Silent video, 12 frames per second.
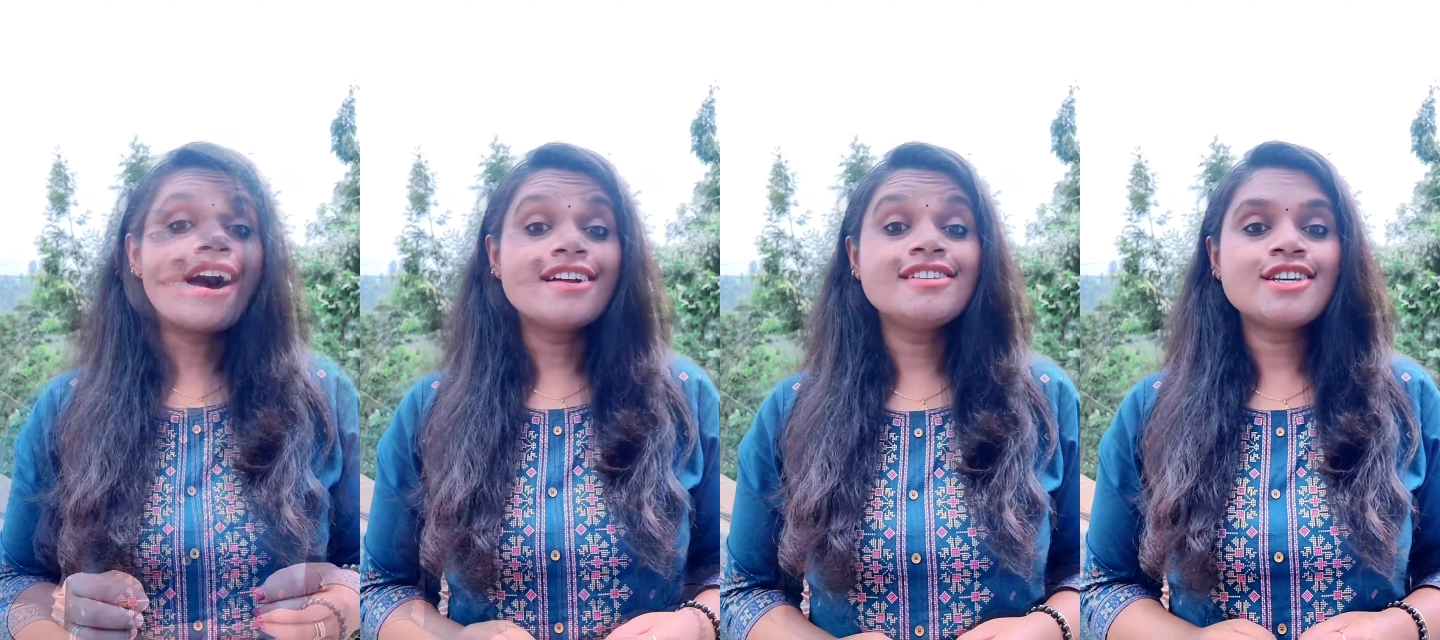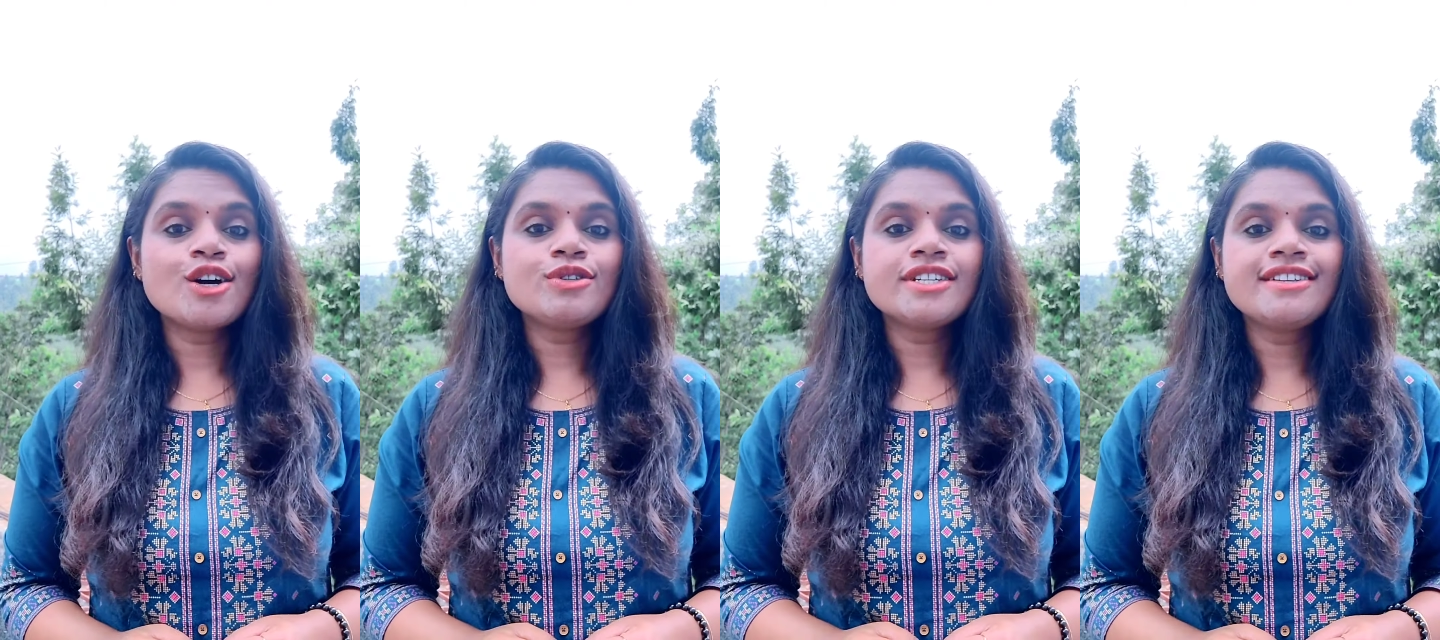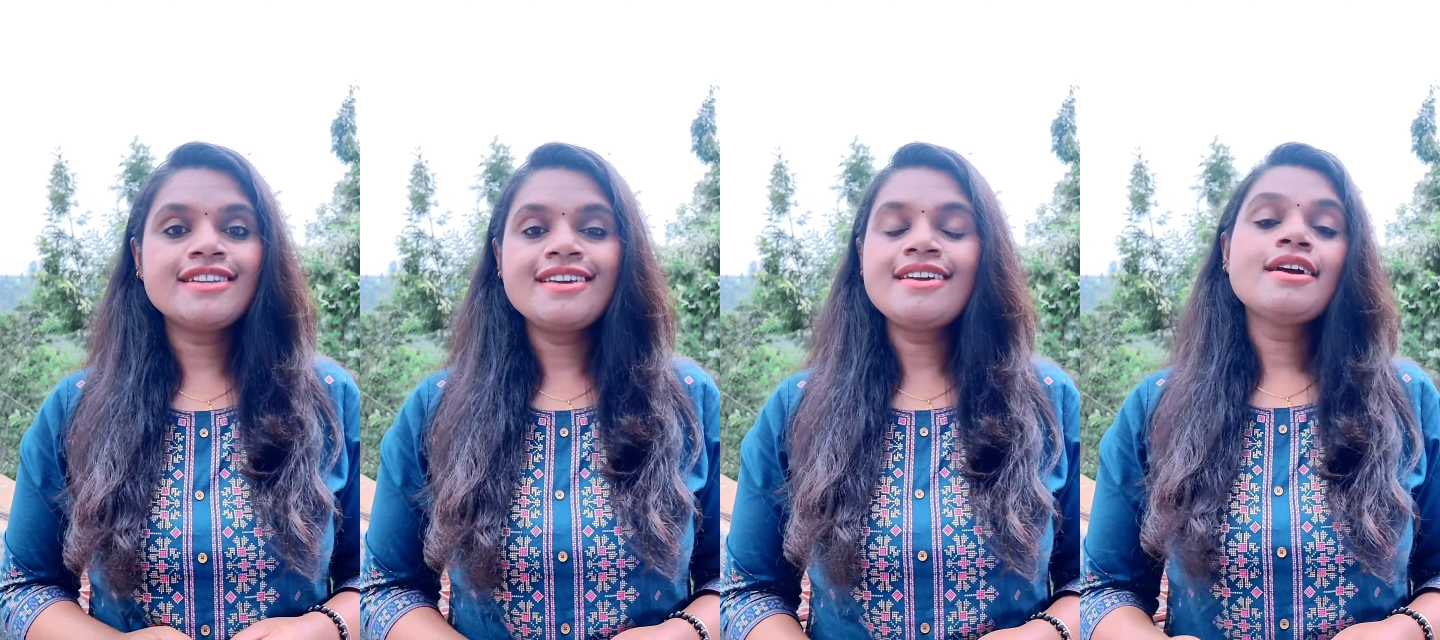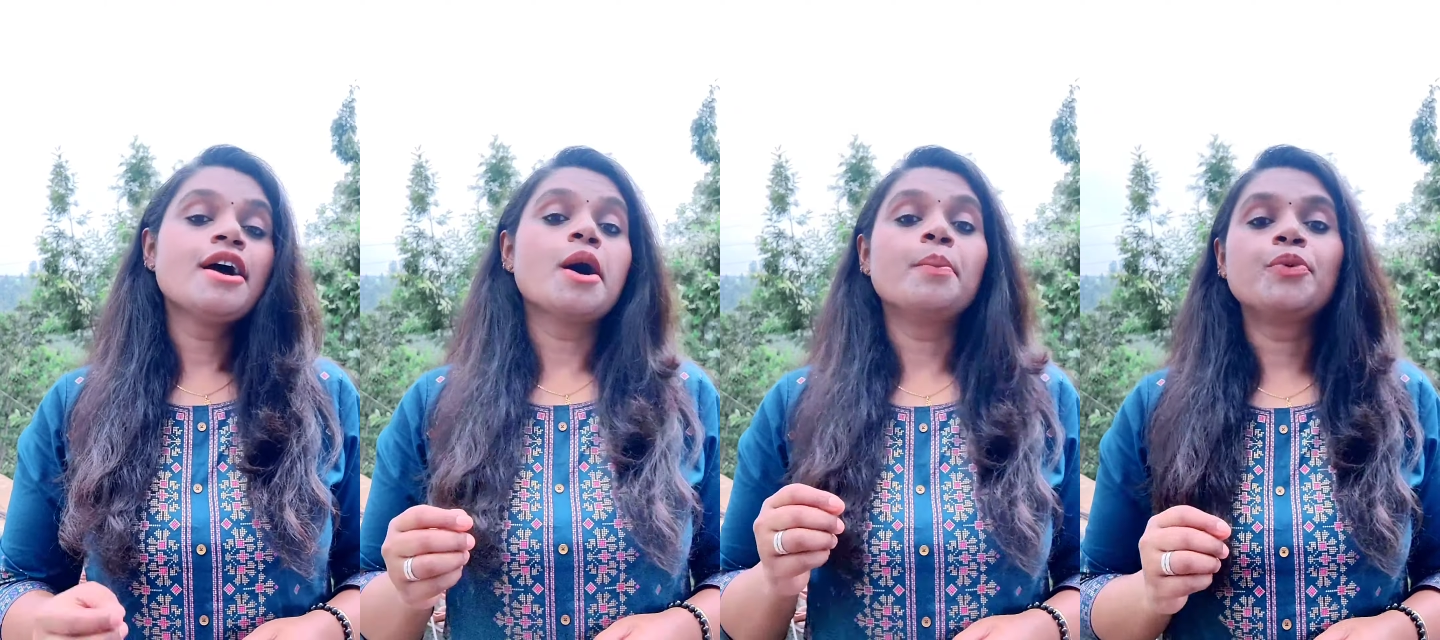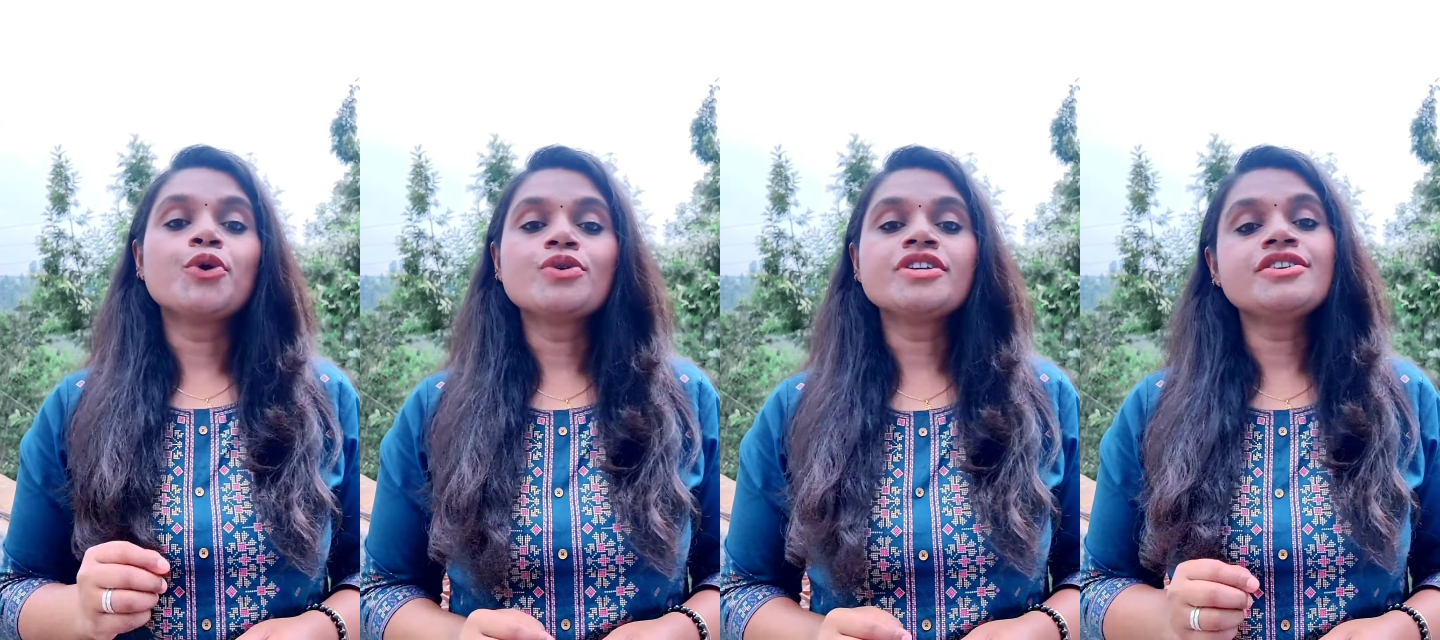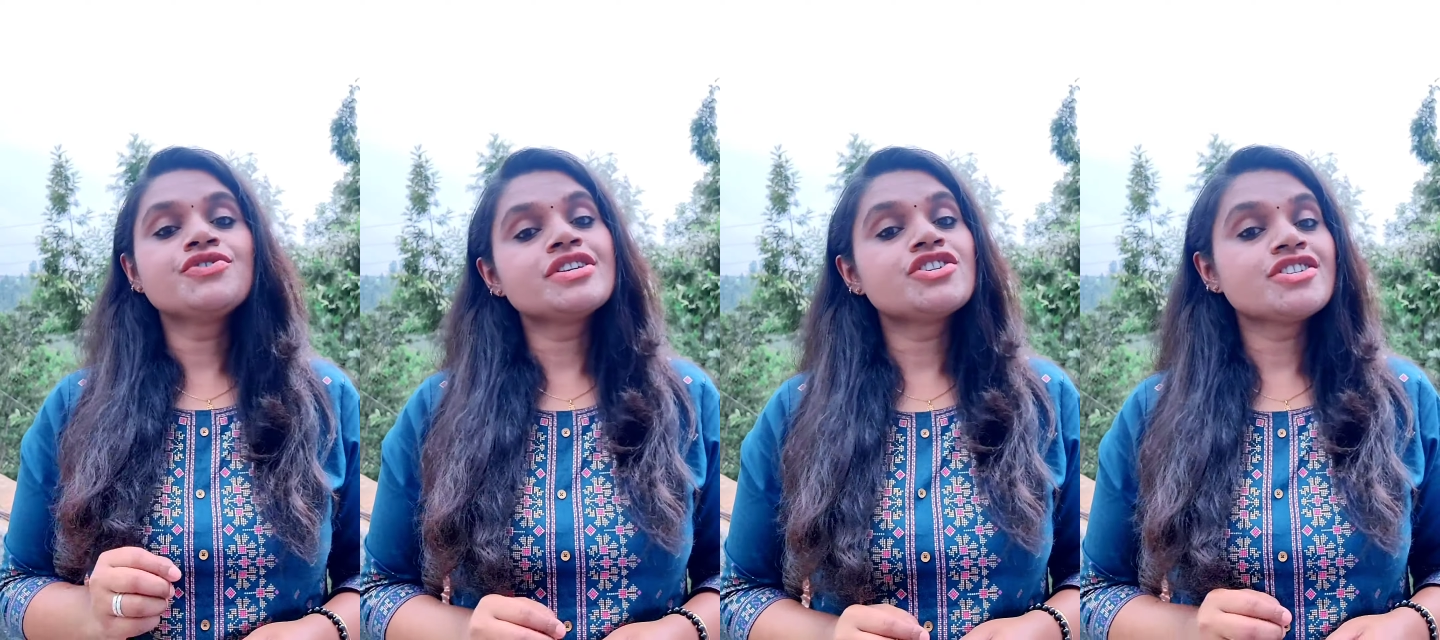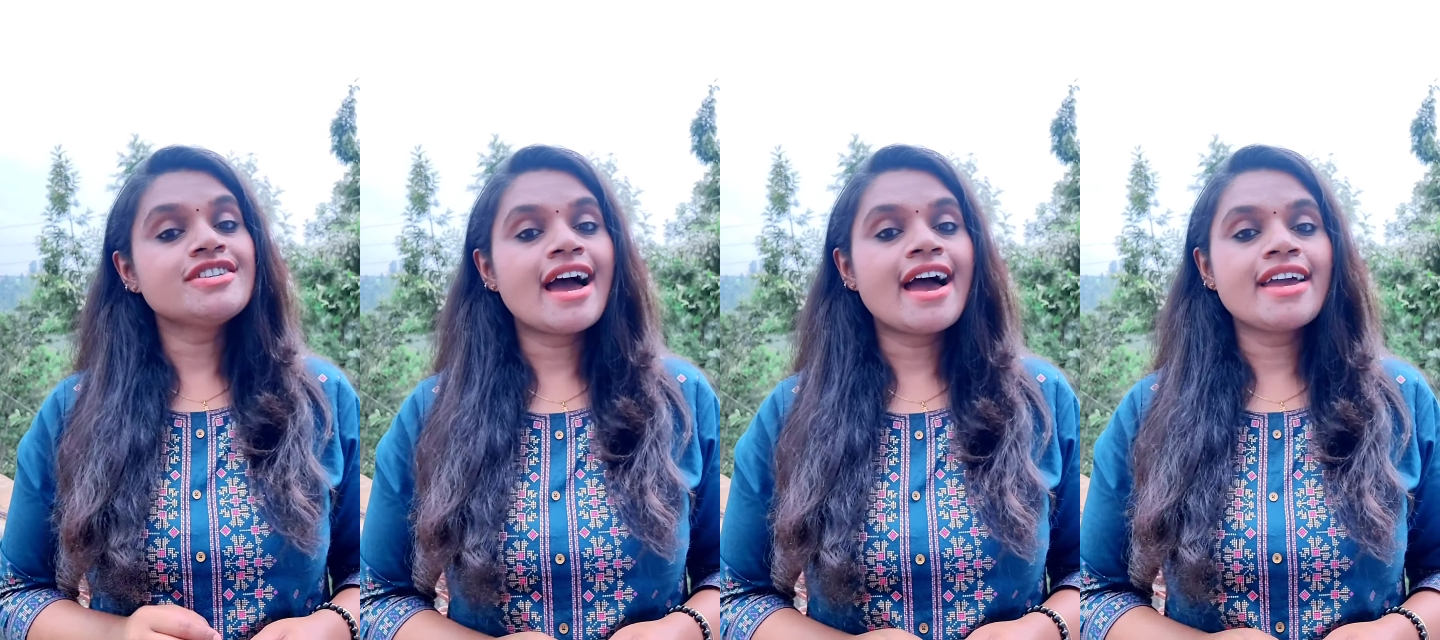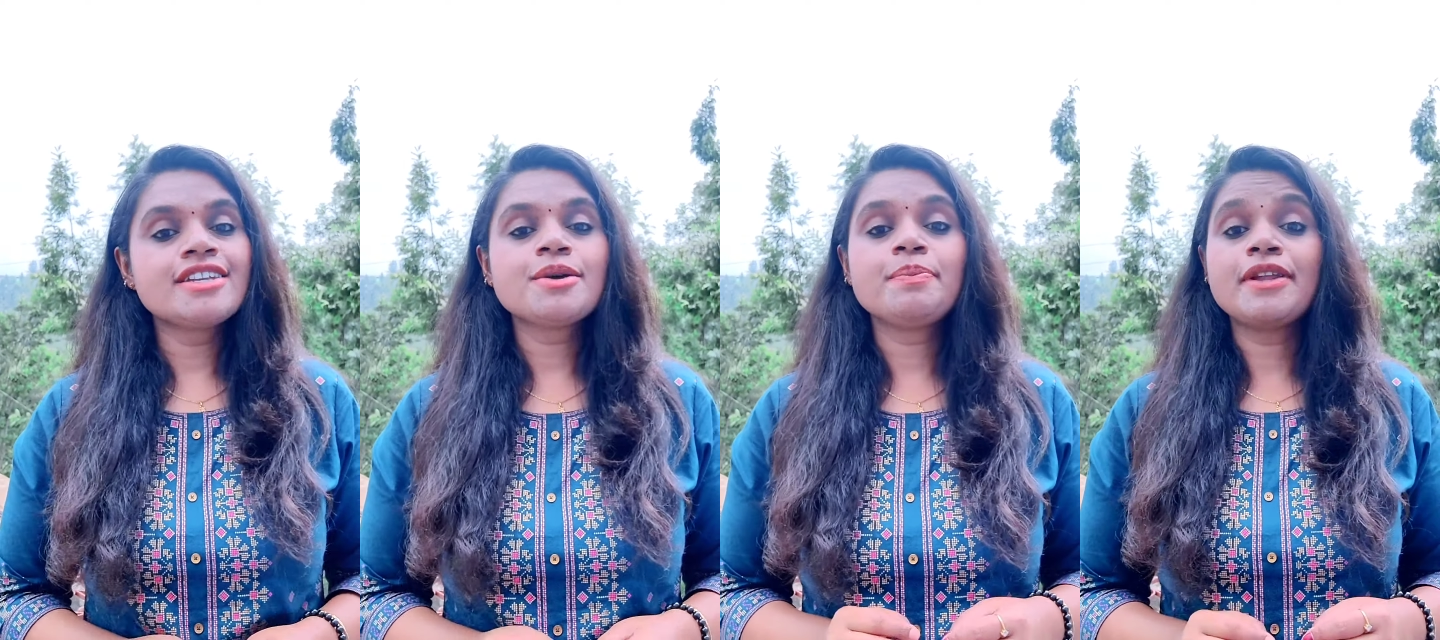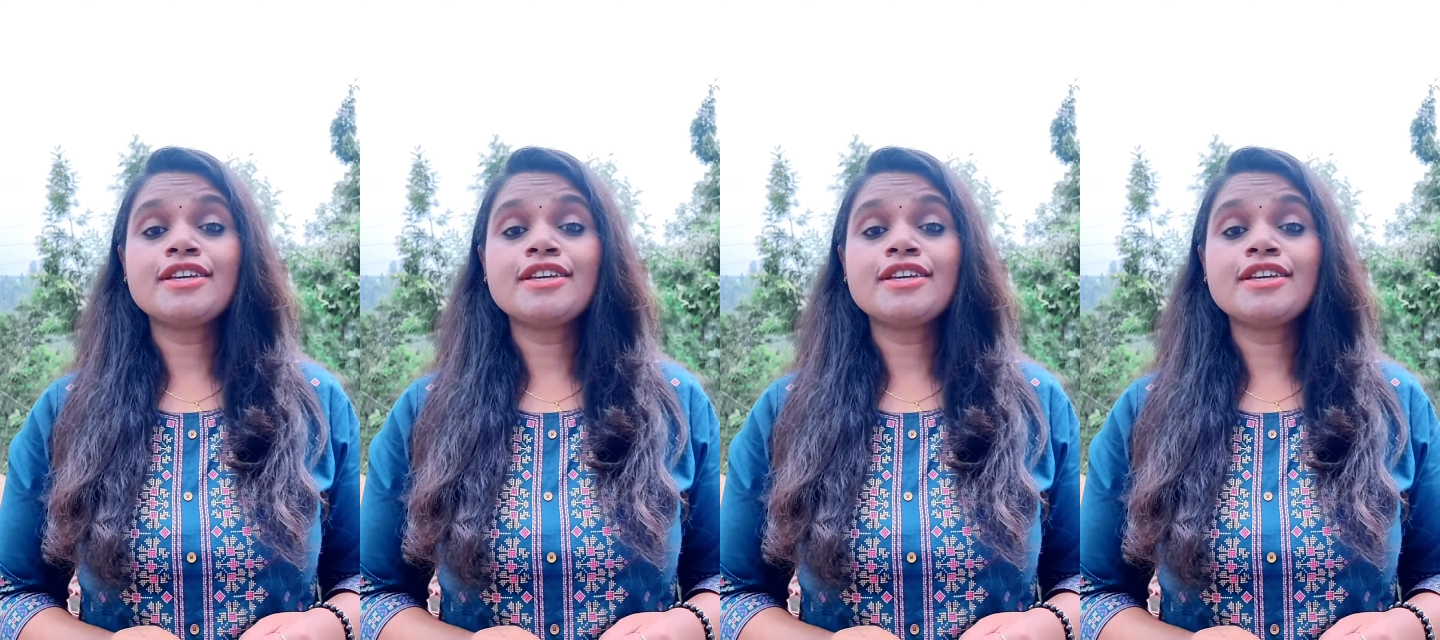Undoubtedly, a protein-rich diet